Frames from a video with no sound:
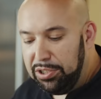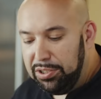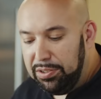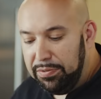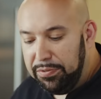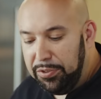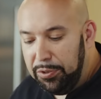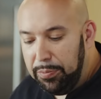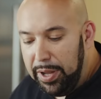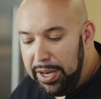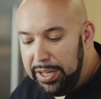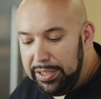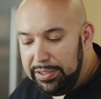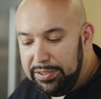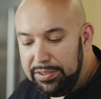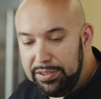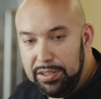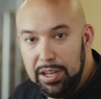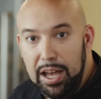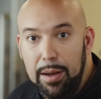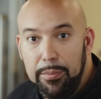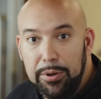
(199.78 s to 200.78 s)
just a few
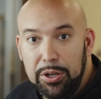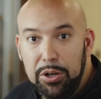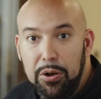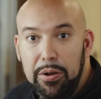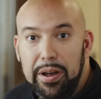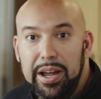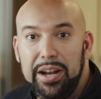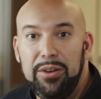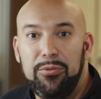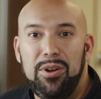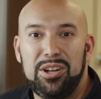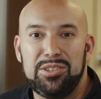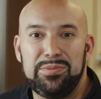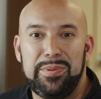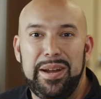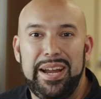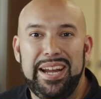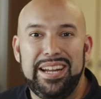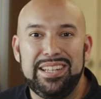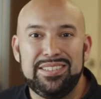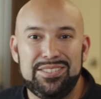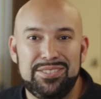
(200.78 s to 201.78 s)
minutes. I'm gonna go ahead and wash my
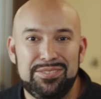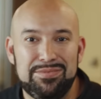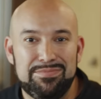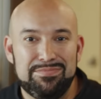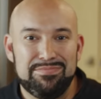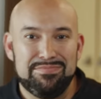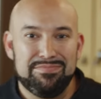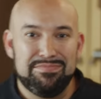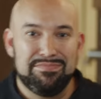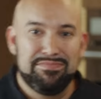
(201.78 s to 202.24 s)
hands.